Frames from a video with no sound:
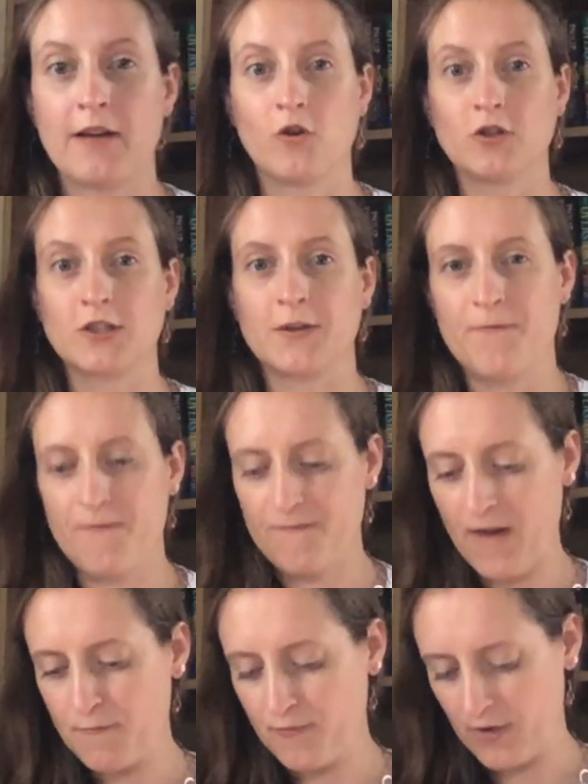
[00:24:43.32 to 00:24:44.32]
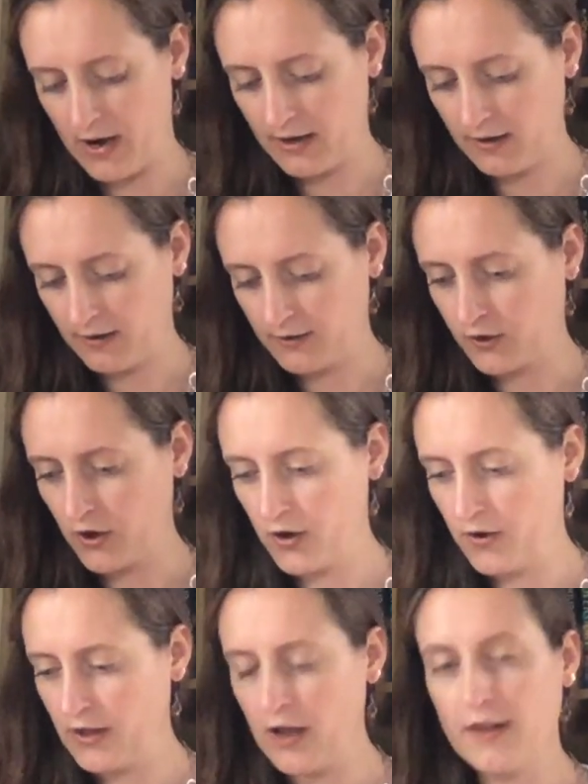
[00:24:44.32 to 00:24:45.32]
some fabric. So
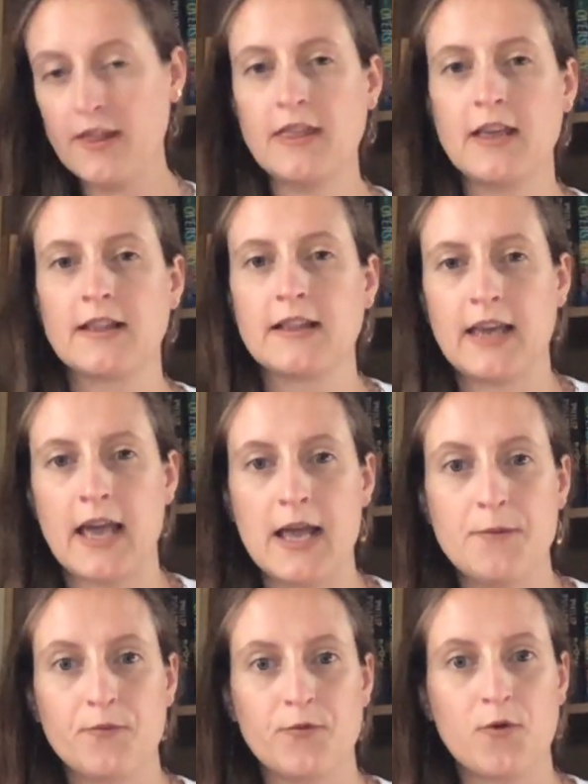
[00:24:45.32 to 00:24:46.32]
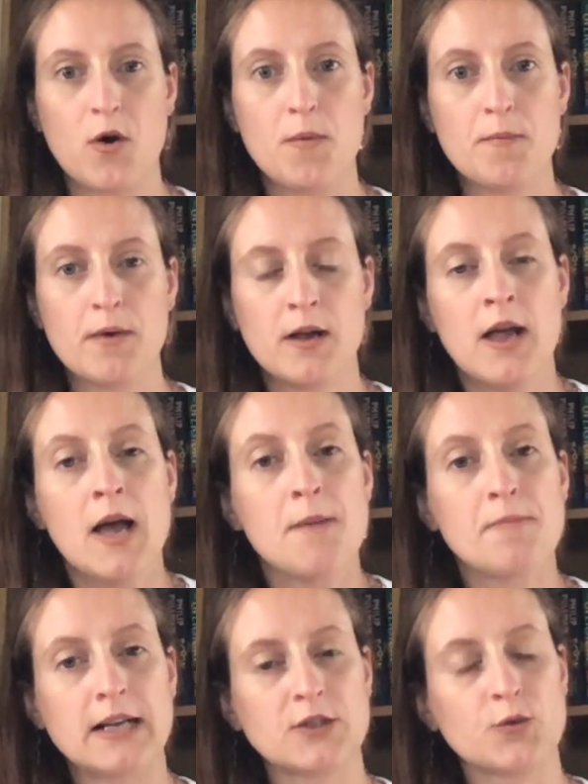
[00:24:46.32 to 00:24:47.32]
the other thing that came from
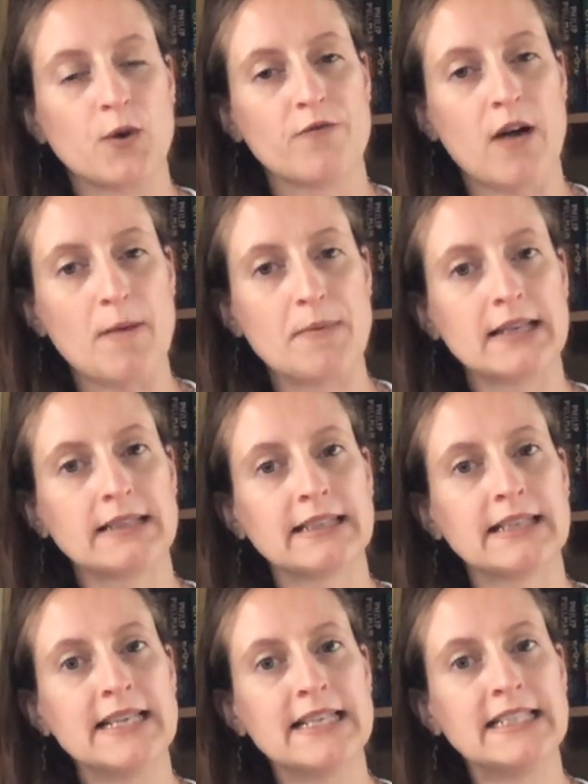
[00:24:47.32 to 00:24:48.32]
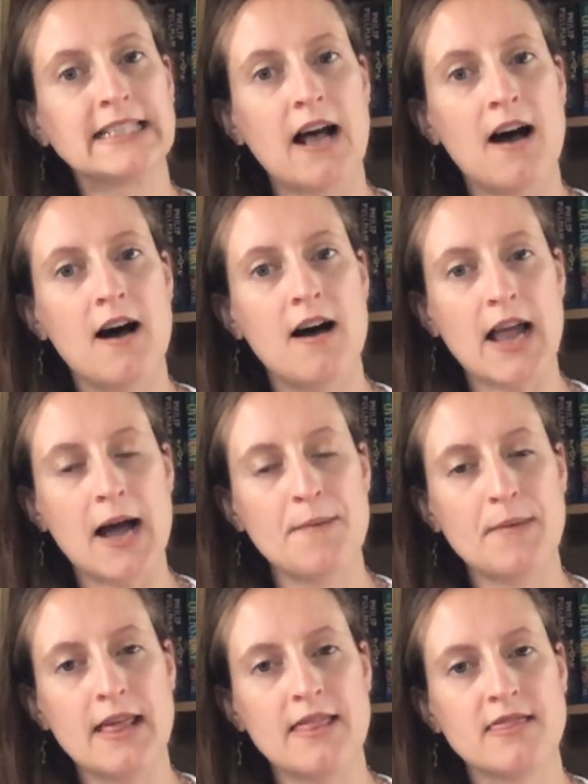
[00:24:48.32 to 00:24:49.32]
Patchwork Rabbit is I am
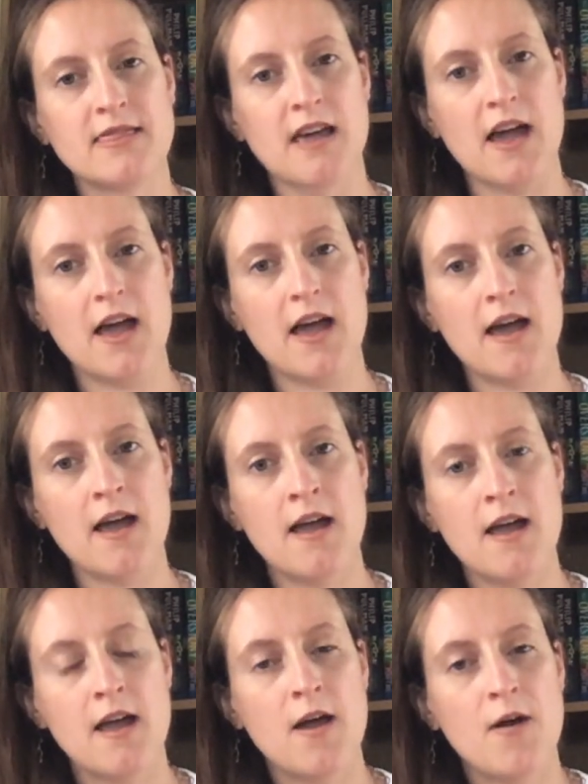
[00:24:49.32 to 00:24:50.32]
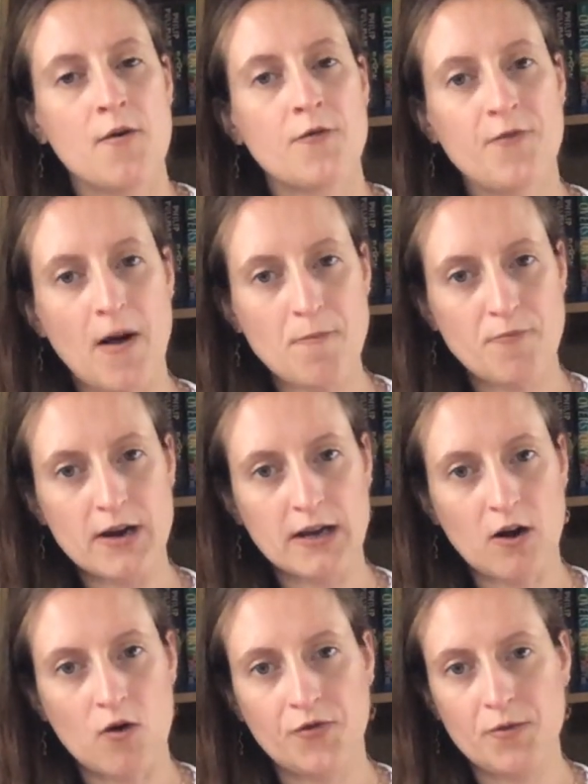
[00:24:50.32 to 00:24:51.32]
in their Fabric
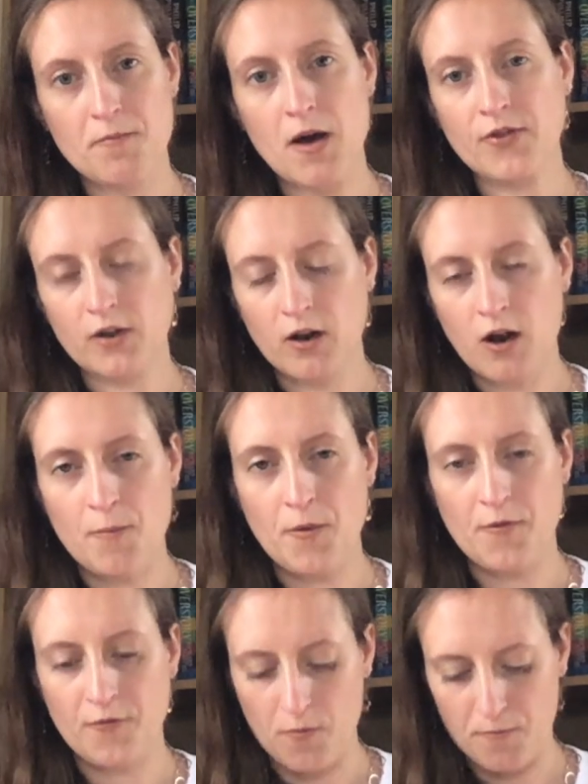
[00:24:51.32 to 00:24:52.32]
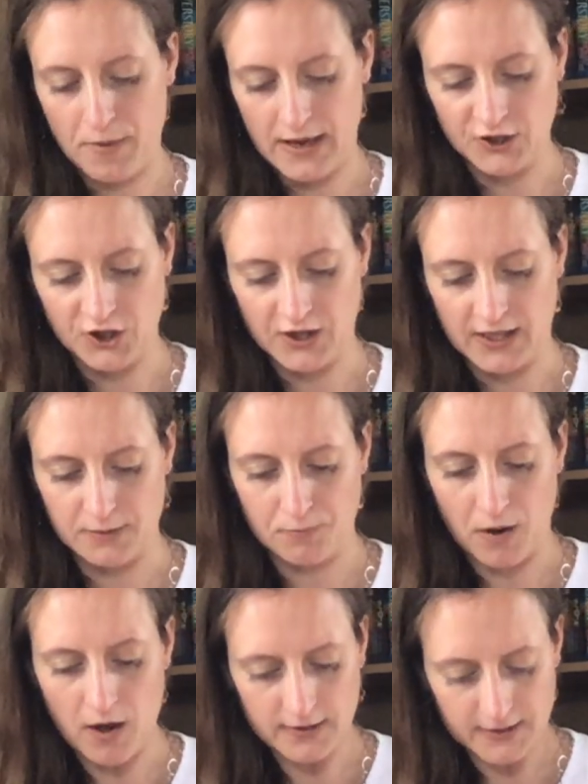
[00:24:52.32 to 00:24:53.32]
of the Month Club from Picture This
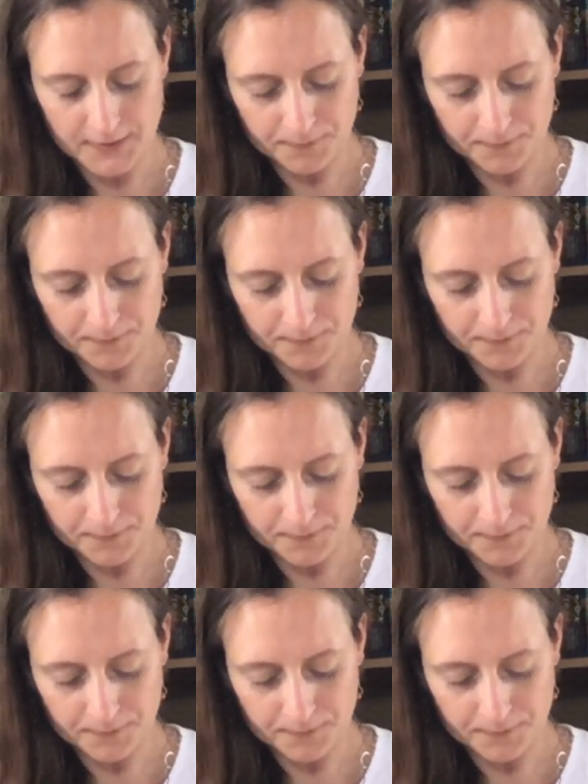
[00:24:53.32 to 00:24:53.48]
Plus.